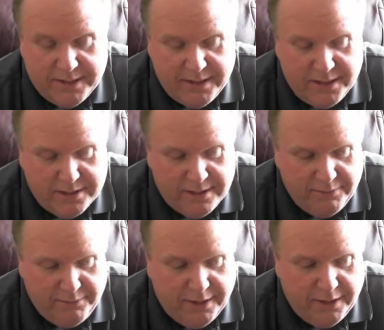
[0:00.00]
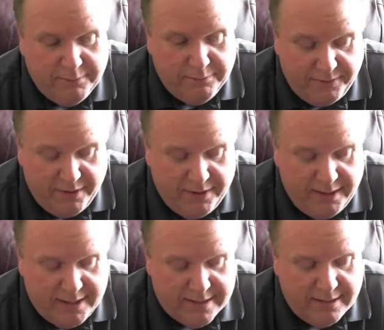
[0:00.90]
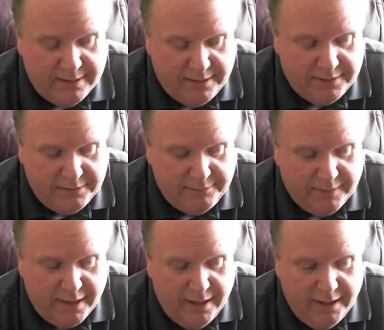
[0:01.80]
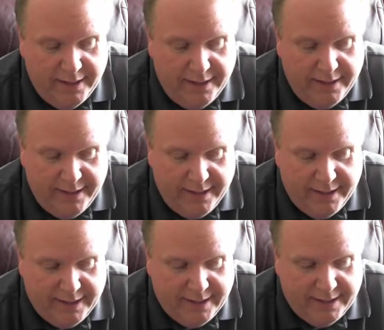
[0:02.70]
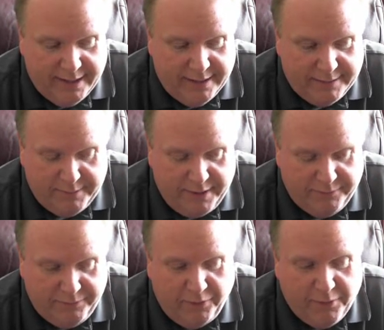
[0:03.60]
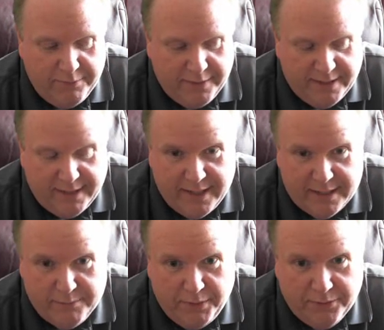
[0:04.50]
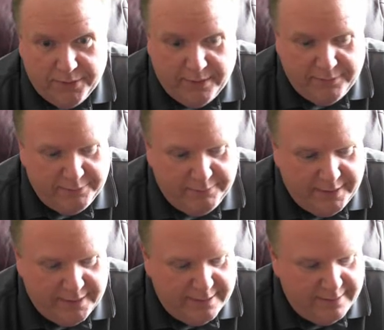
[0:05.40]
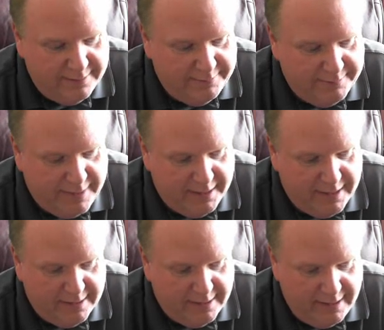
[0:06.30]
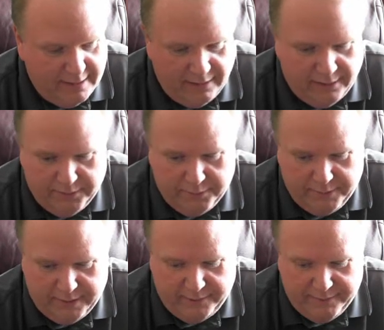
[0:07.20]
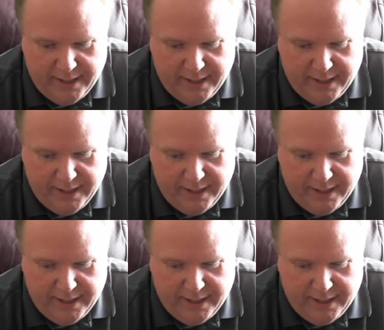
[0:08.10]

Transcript: condition and one in a very nice condition. And it about floored me that he had both of them, but I'll get to that in a little bit.